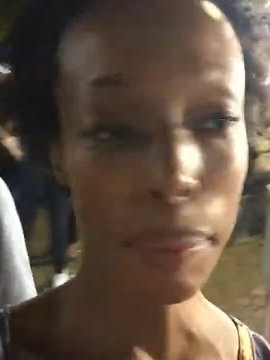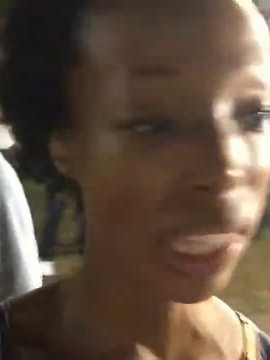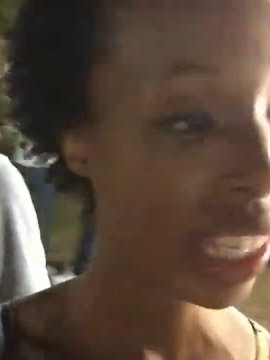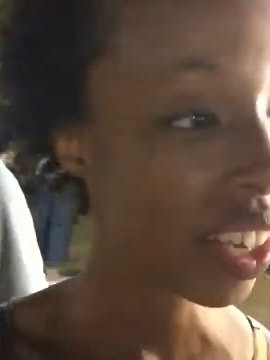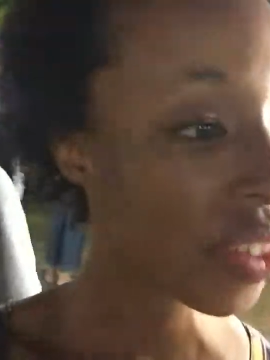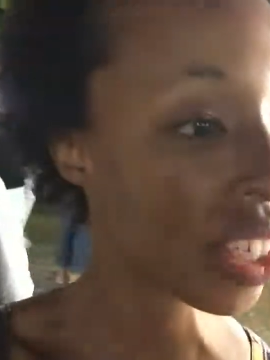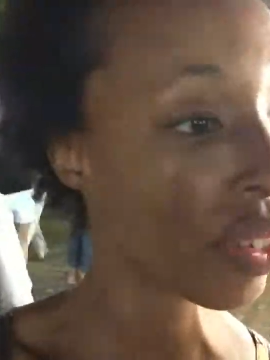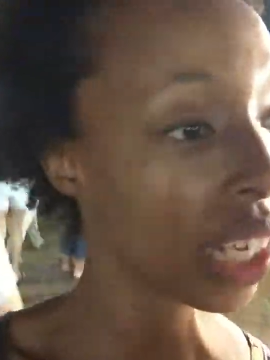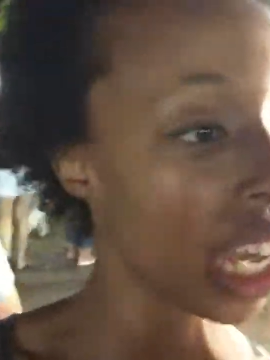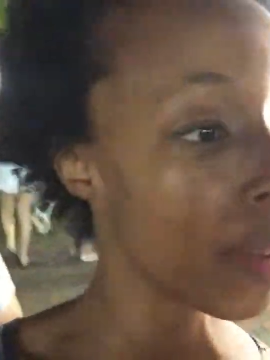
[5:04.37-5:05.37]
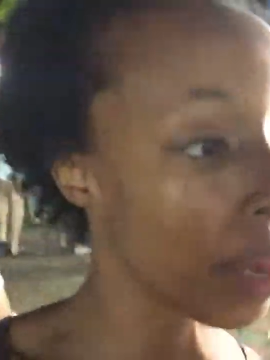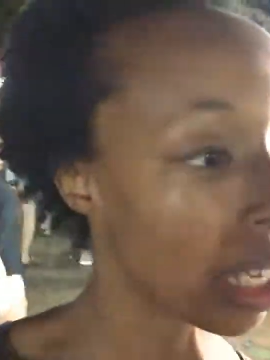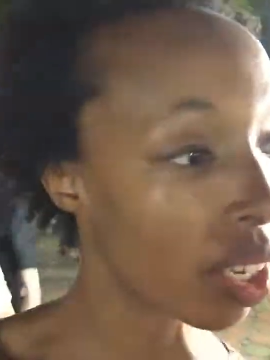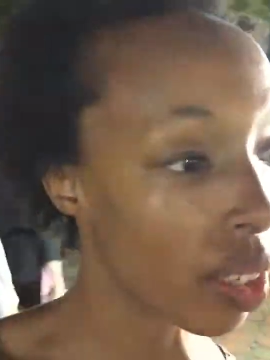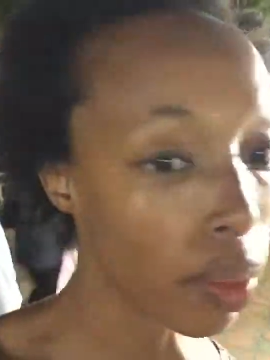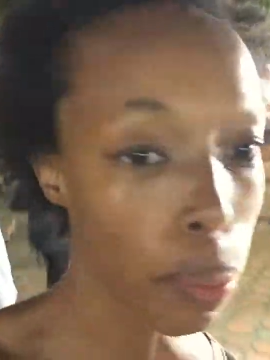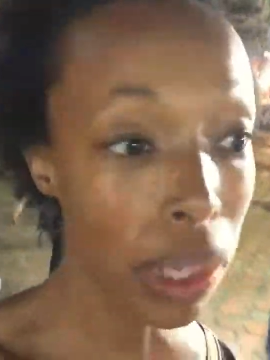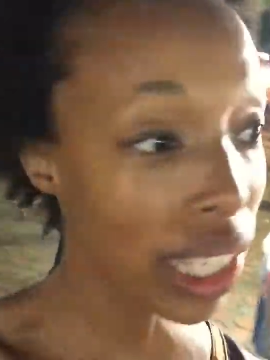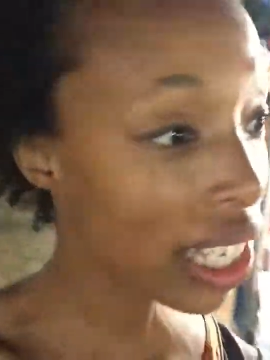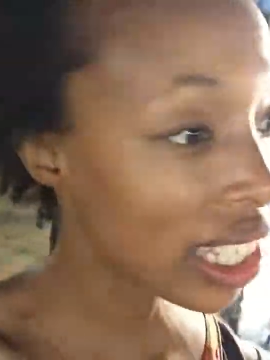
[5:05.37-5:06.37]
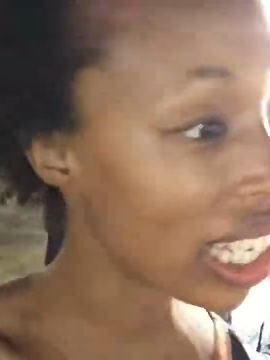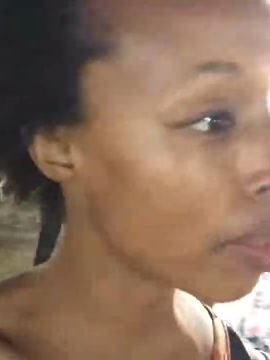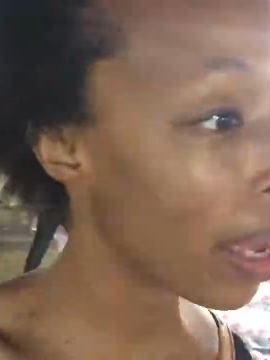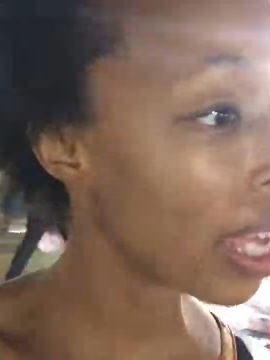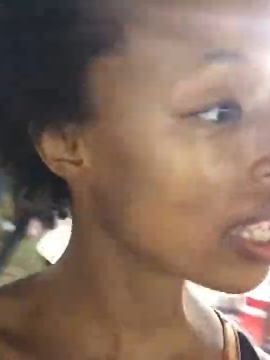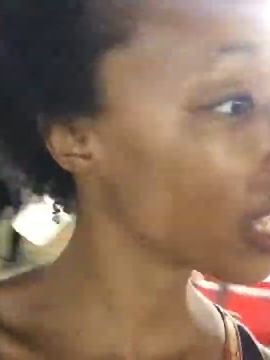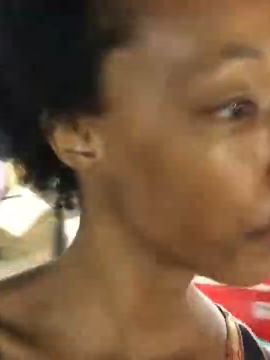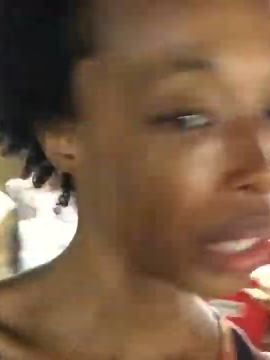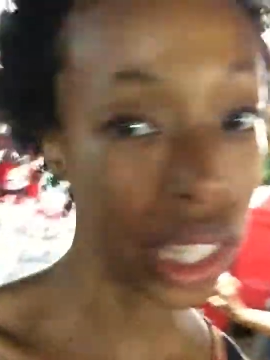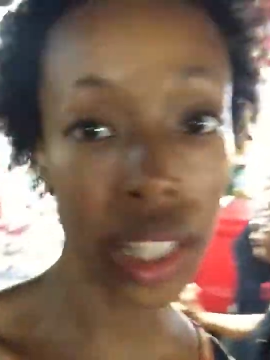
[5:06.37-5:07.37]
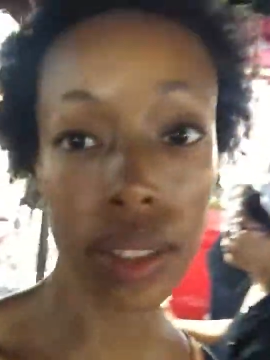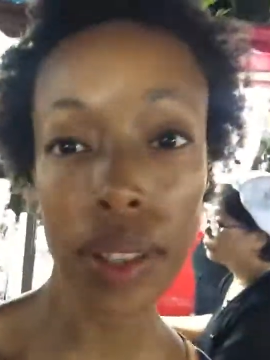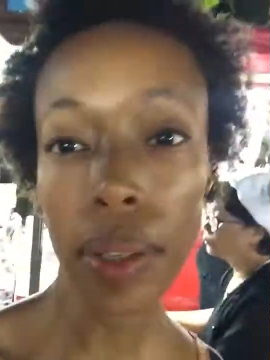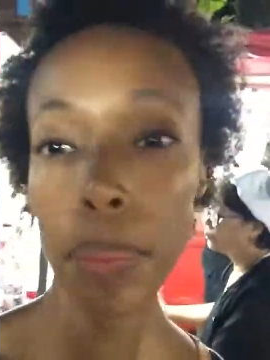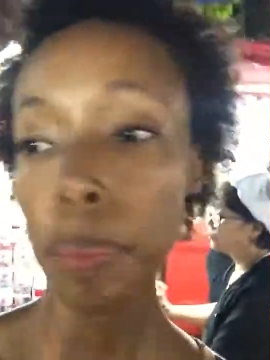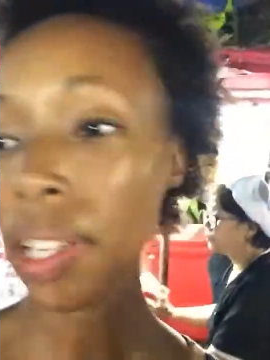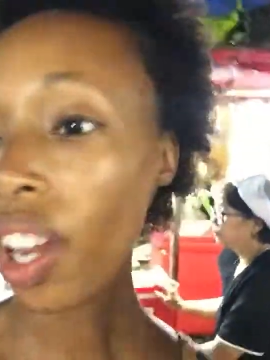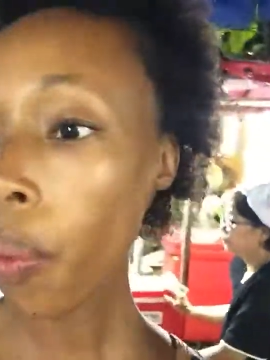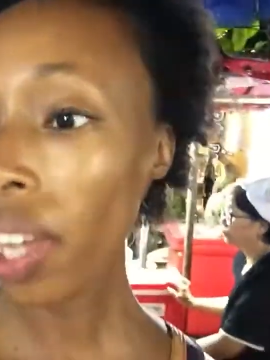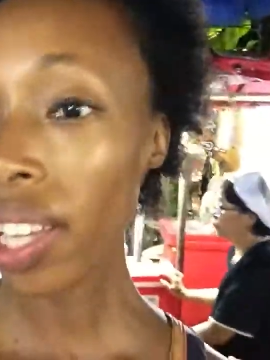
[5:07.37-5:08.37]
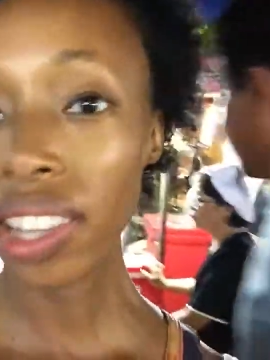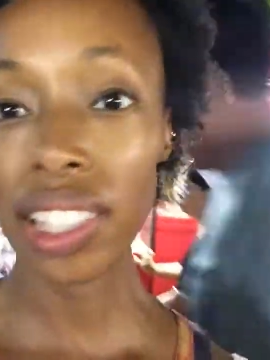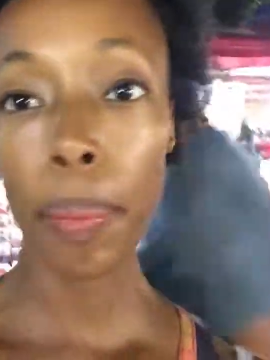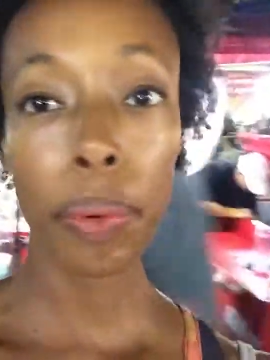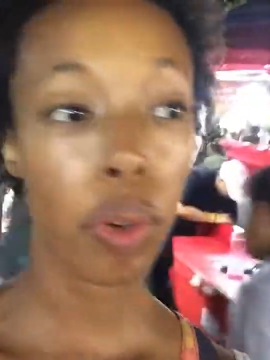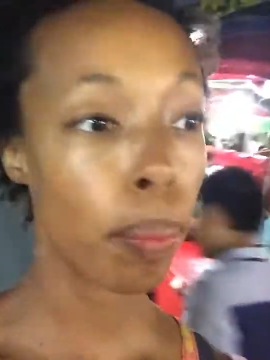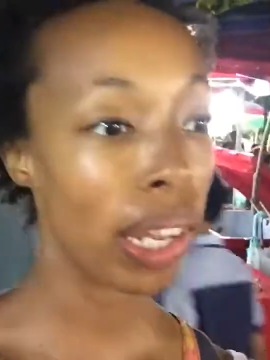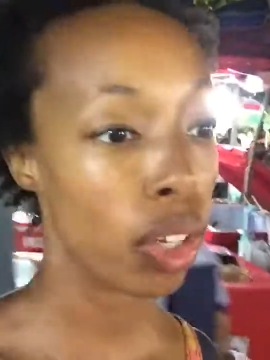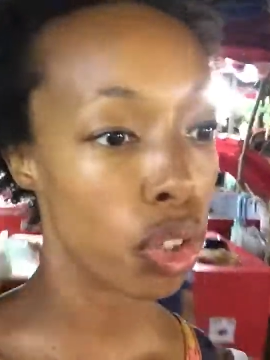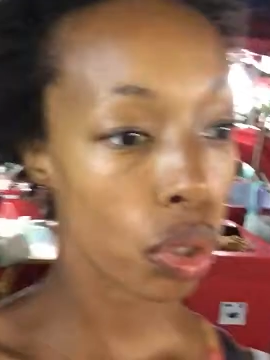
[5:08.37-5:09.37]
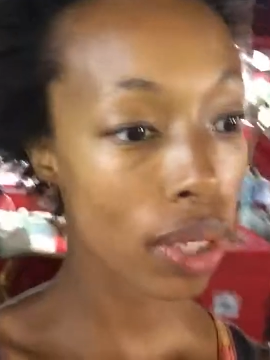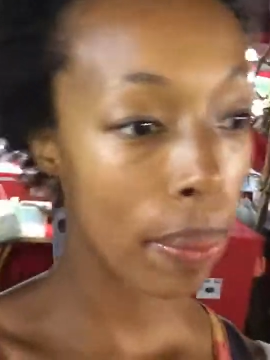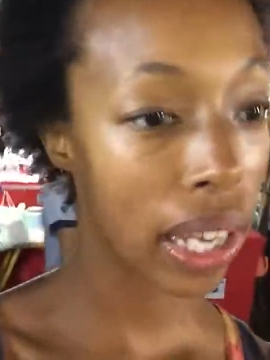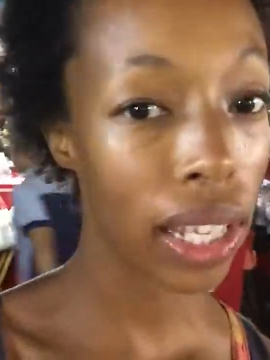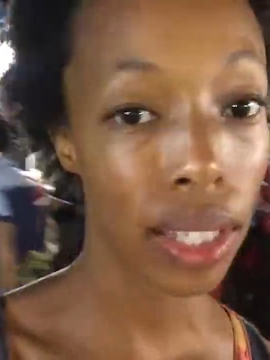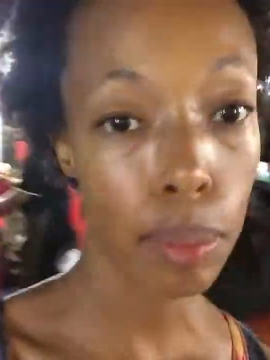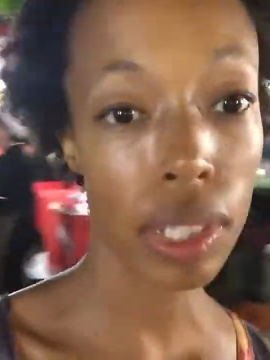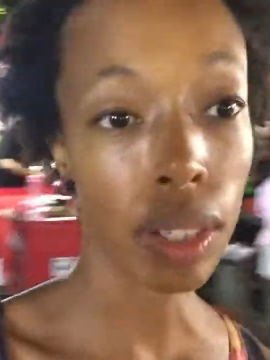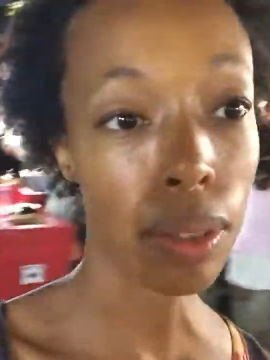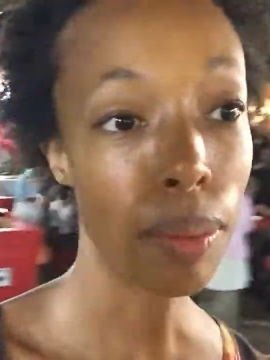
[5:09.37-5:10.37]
I'm thinking of a different kind of mango. But it doesn't taste bad. It tastes pretty good. But not quite like the typical mango juice I'm accustomed to.